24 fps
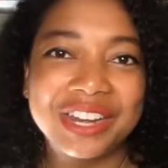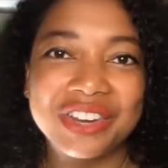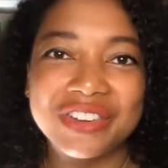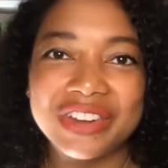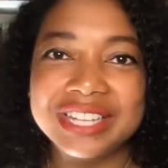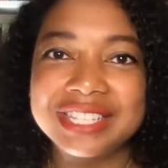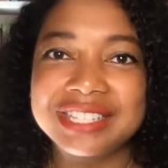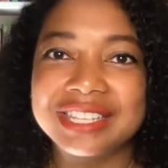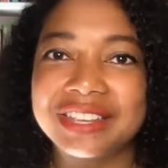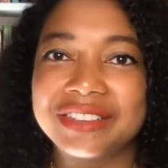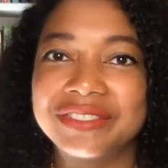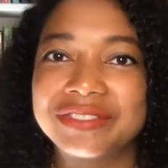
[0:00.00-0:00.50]
and
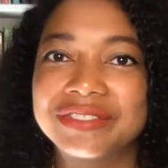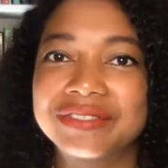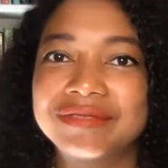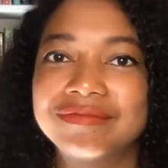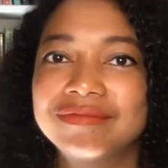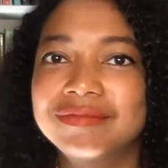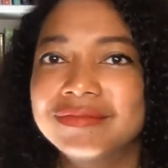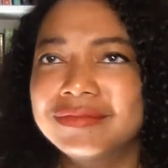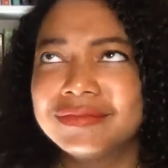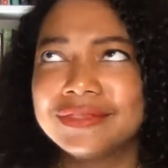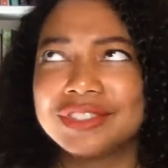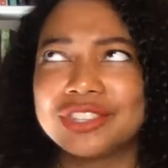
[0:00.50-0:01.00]
aggressive.
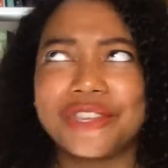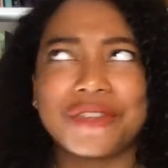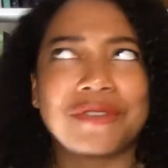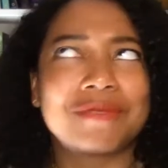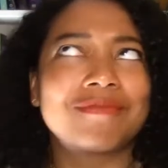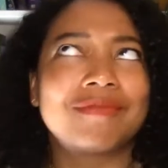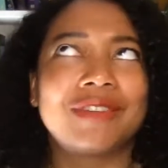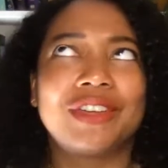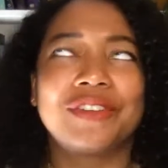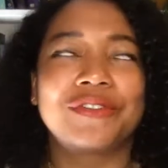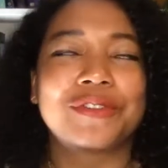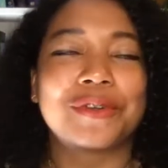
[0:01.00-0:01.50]

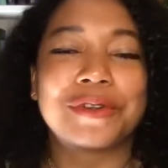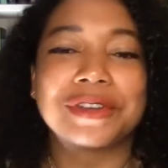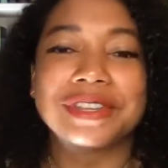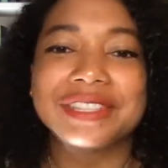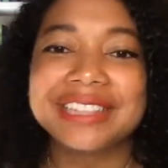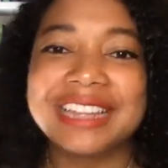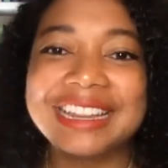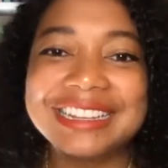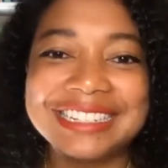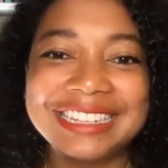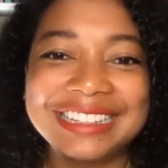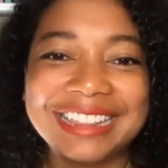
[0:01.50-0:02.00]
So, of
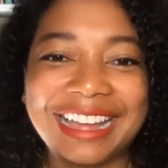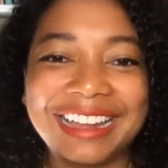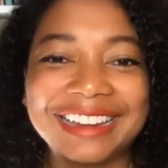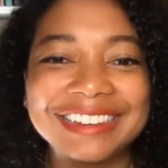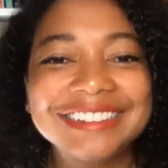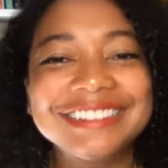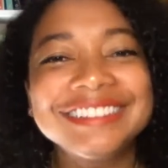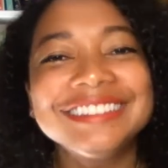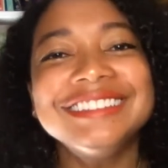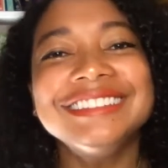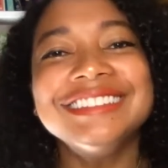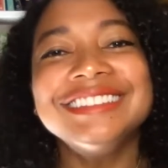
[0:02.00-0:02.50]
course, I did
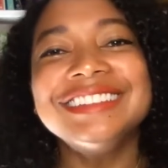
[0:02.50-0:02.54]
that.